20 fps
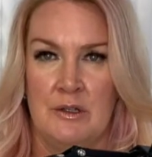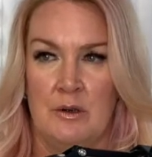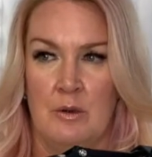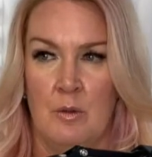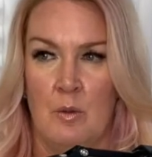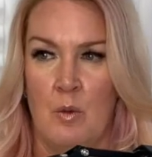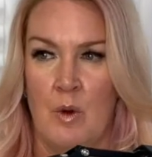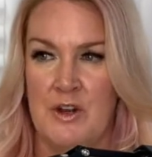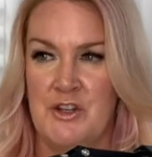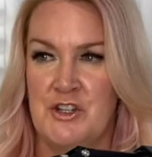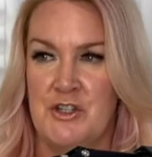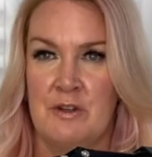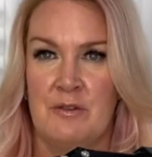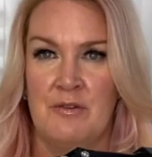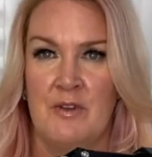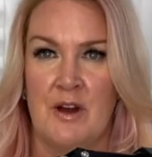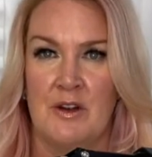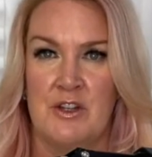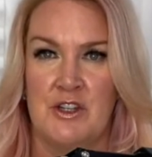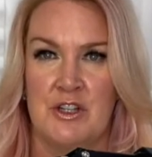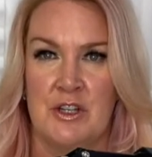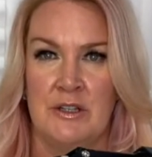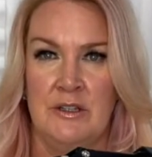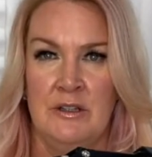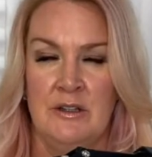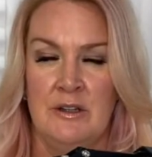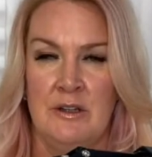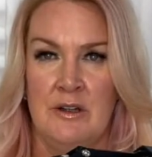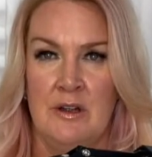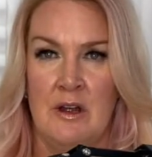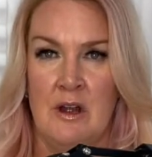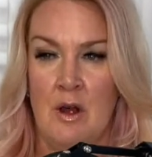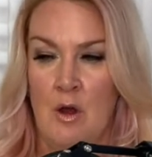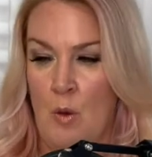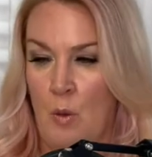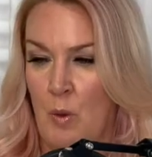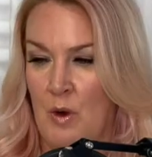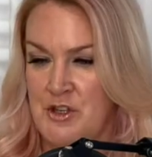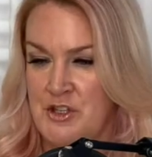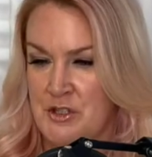What's your function?
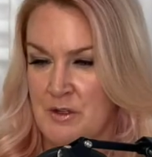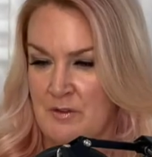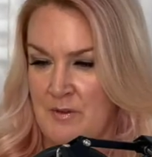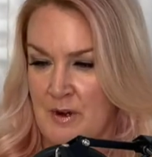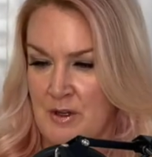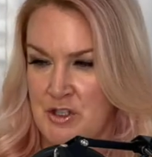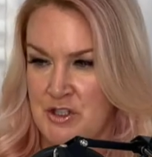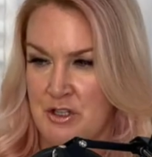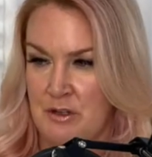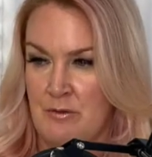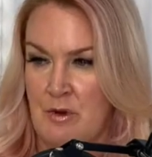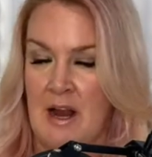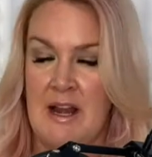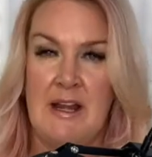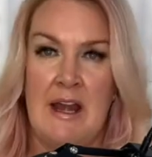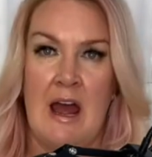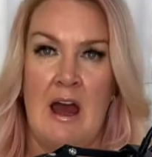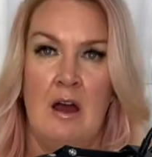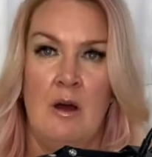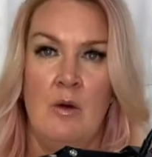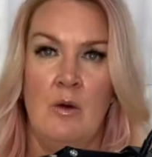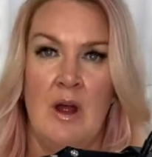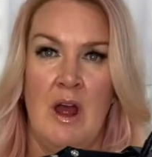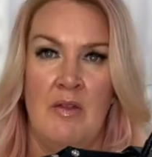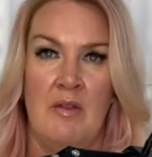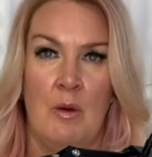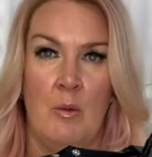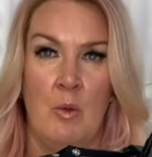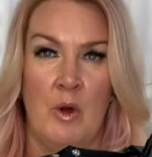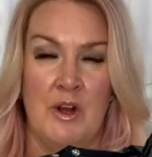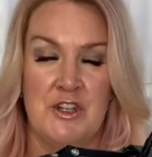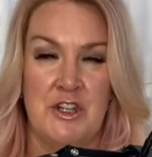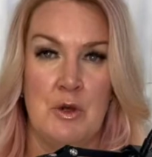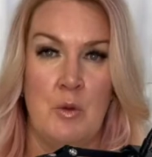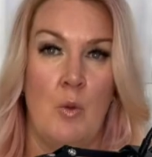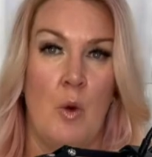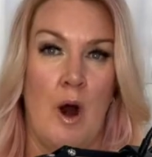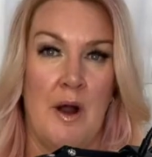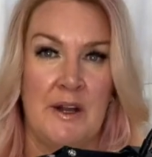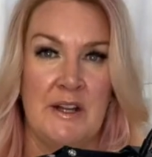What's your function right now? And then what do you
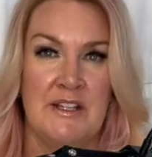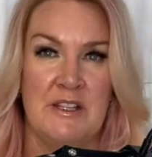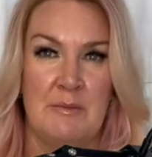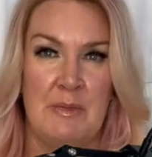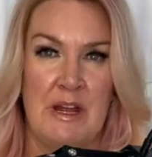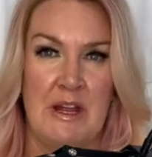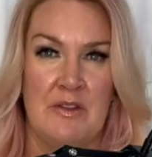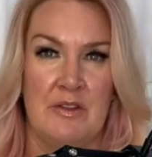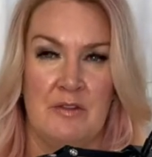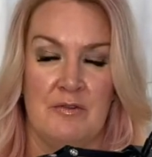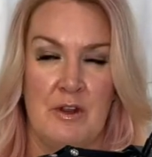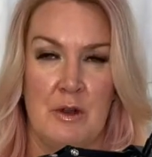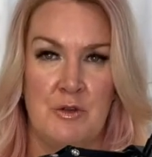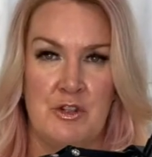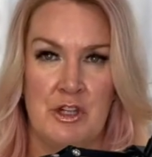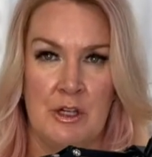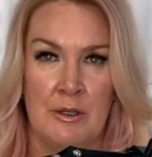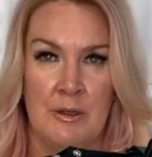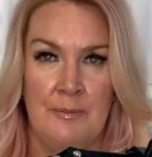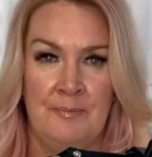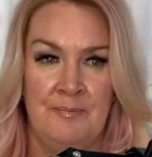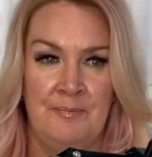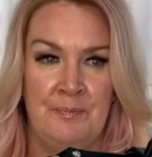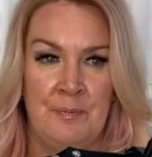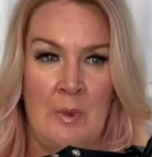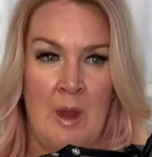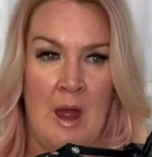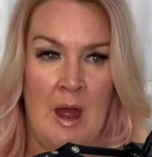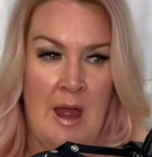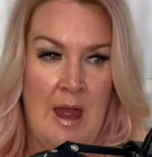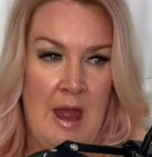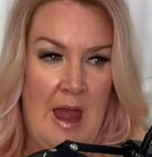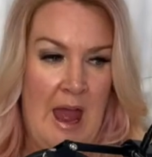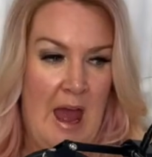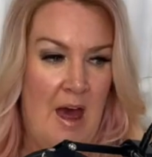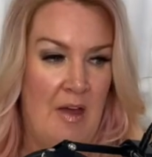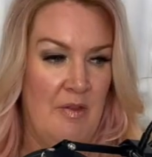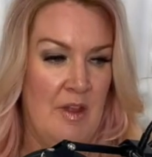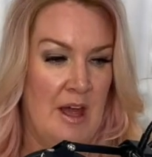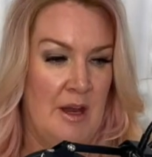want it to be in the future?
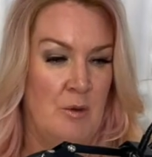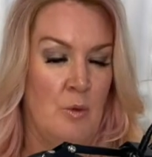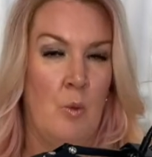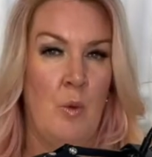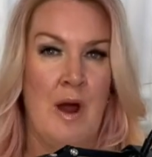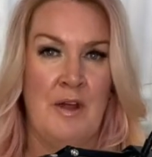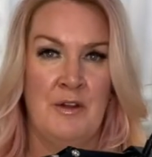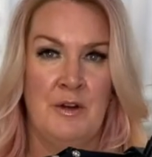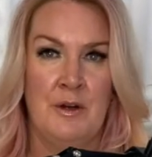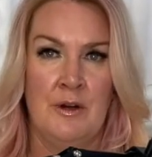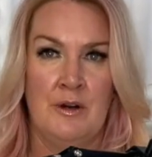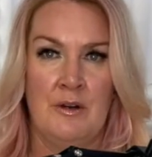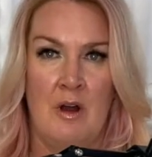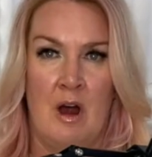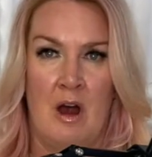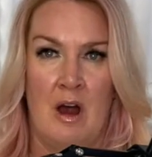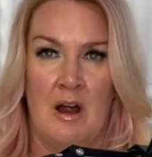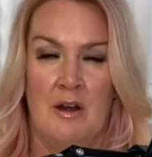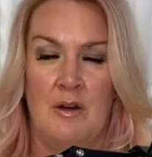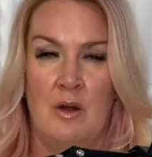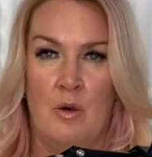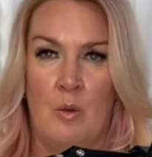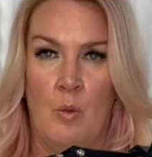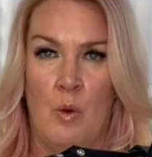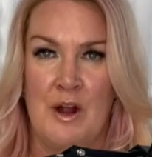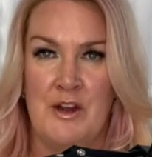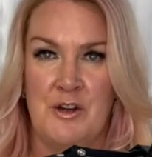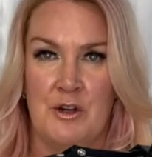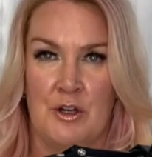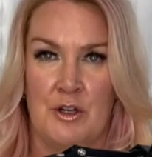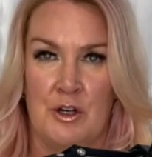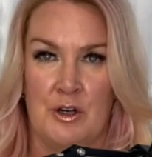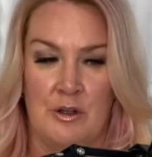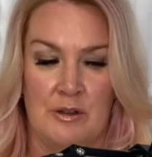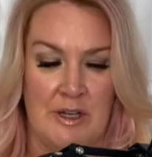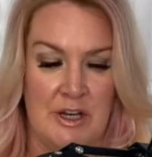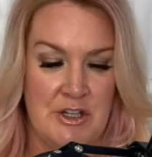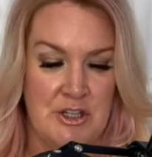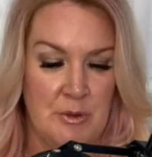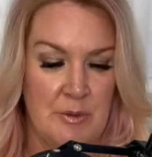And then whether or not what you're
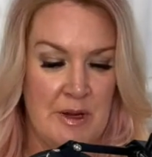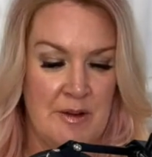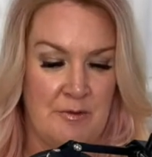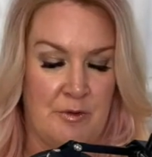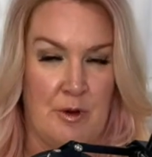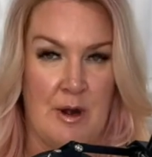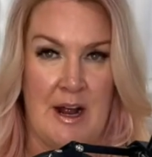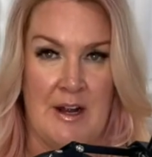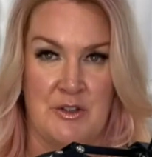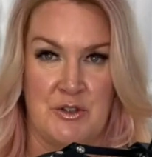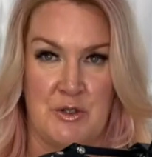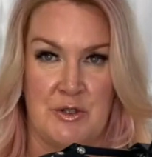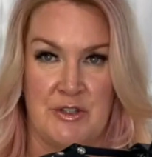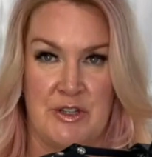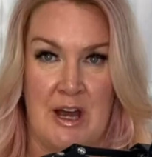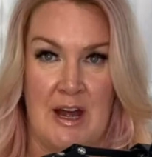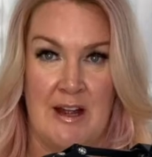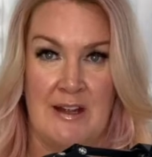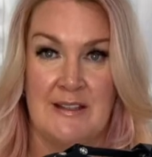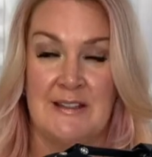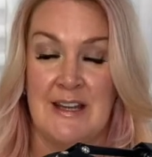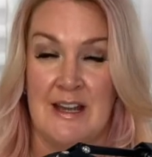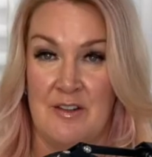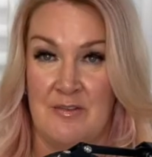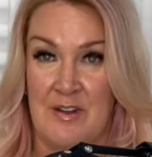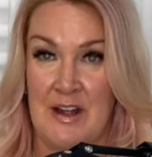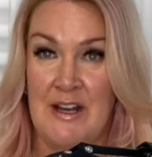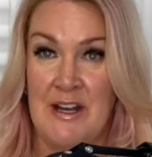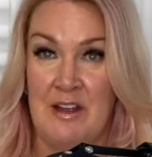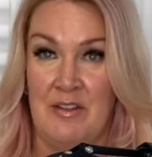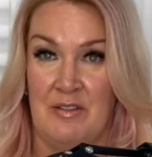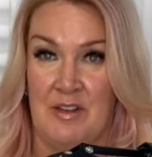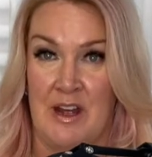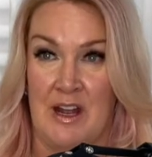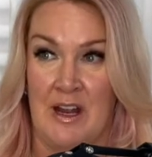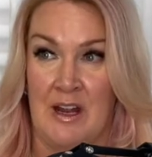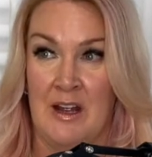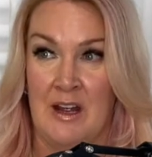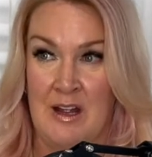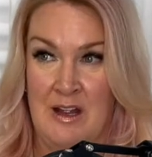currently doing for exercise, if
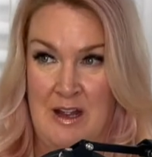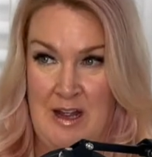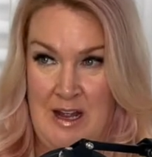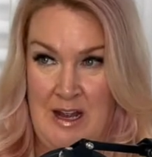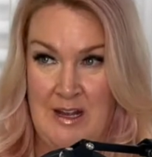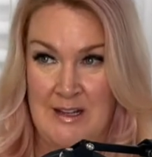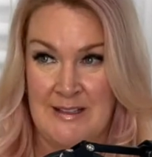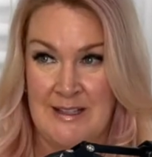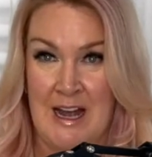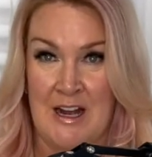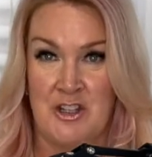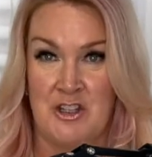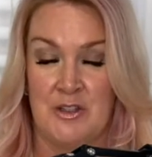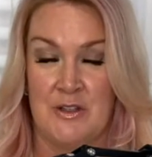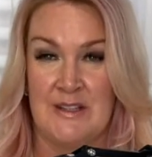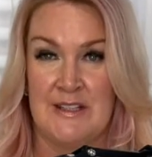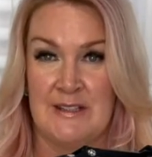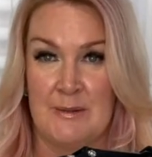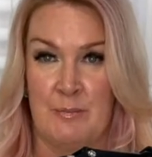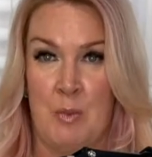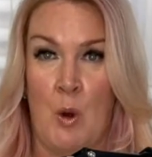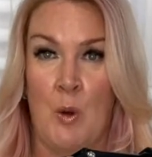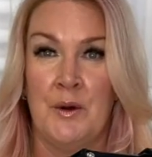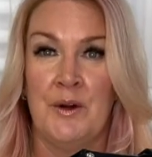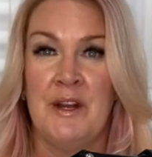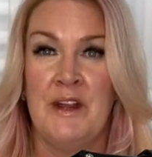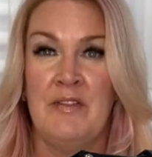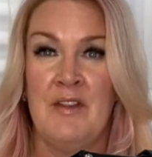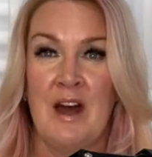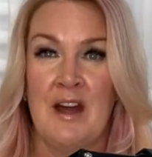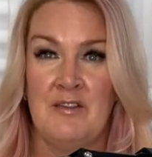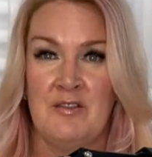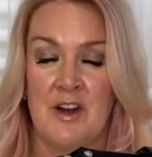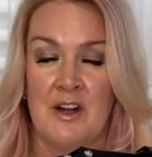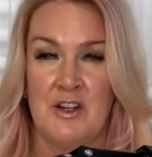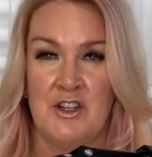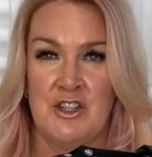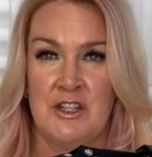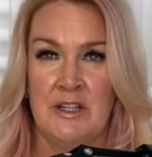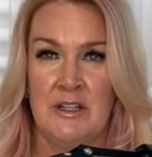anything, is actually supporting that
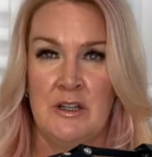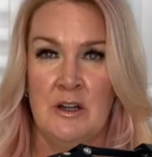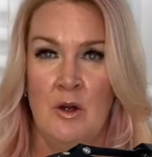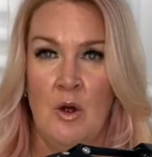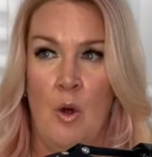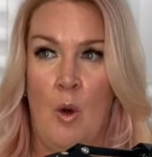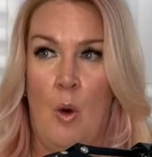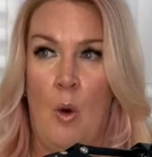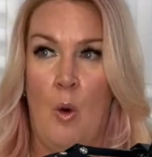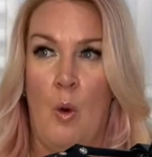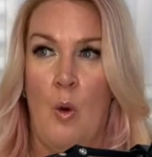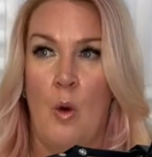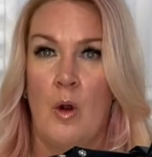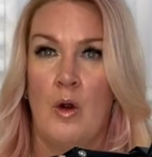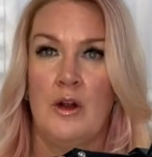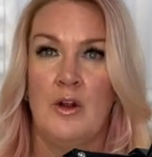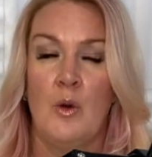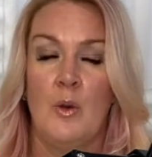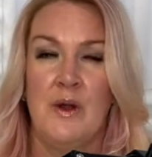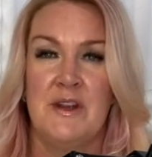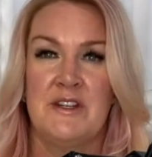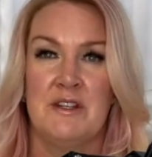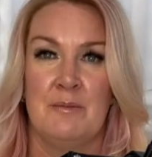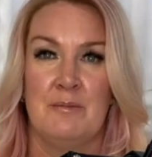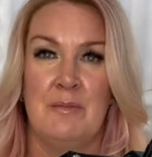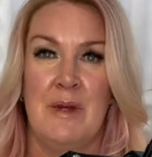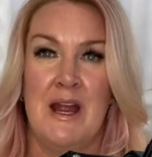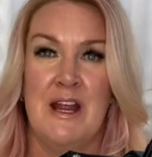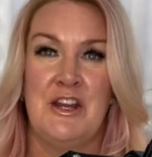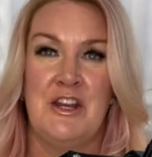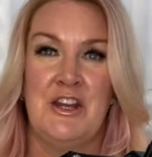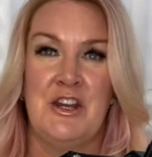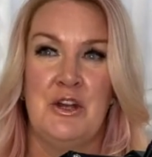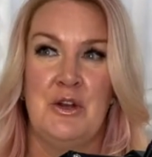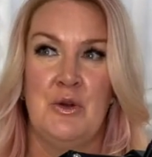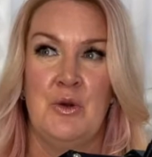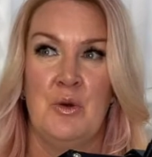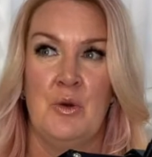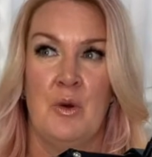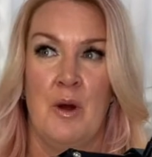function or going to make
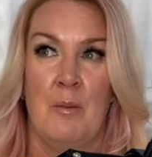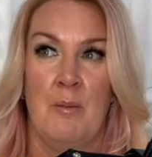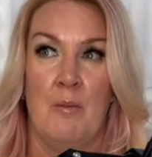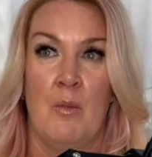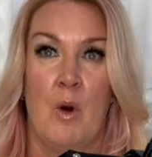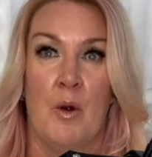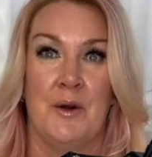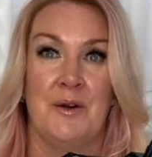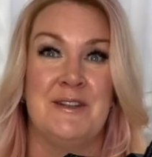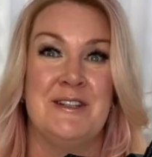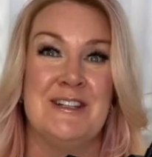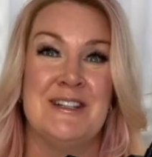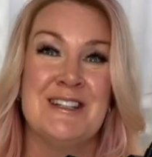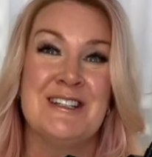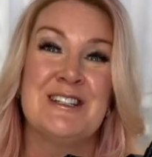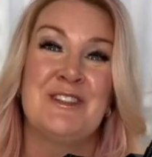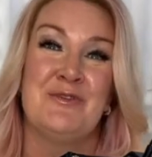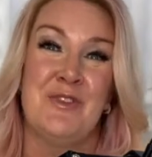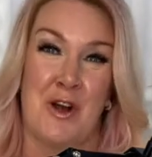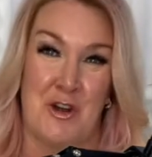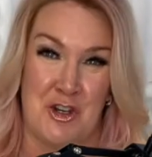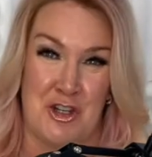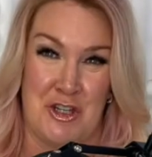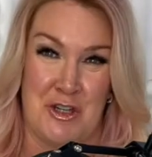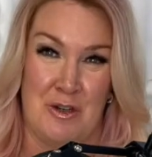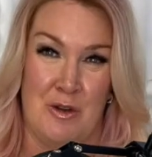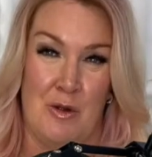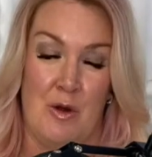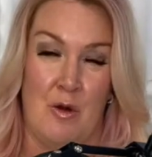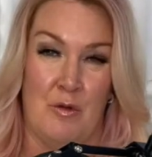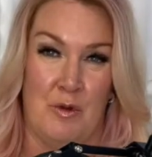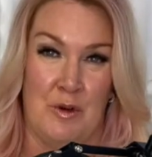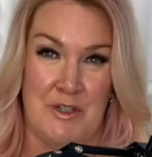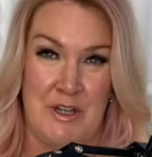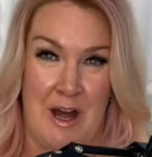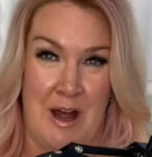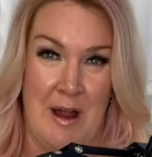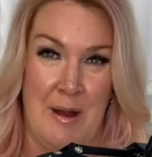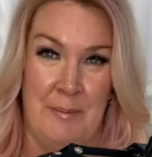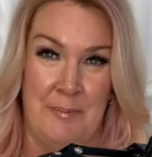you more dysfunctional over
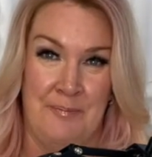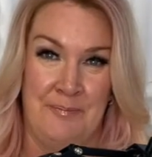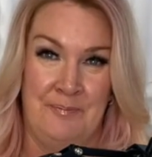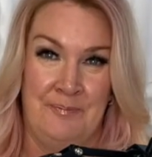time.